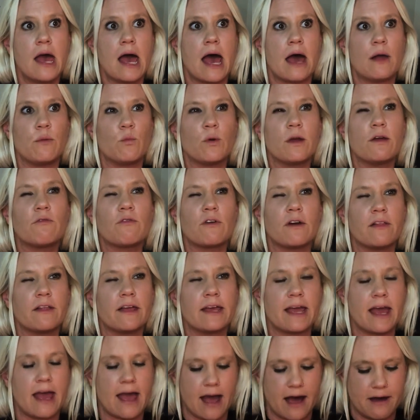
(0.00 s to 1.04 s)
and we
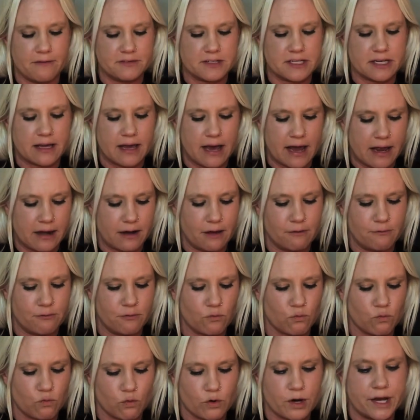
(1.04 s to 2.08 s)
really have to kind of
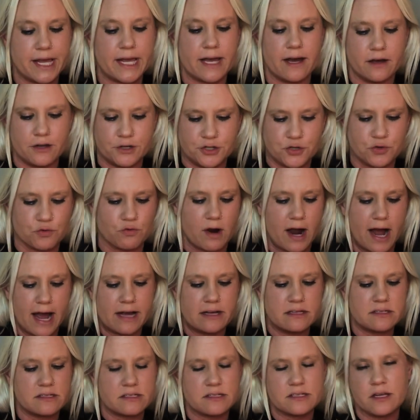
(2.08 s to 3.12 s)

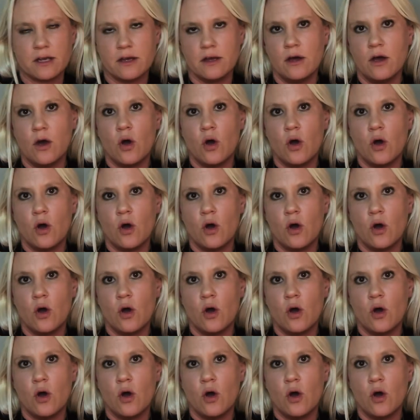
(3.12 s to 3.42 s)
readdress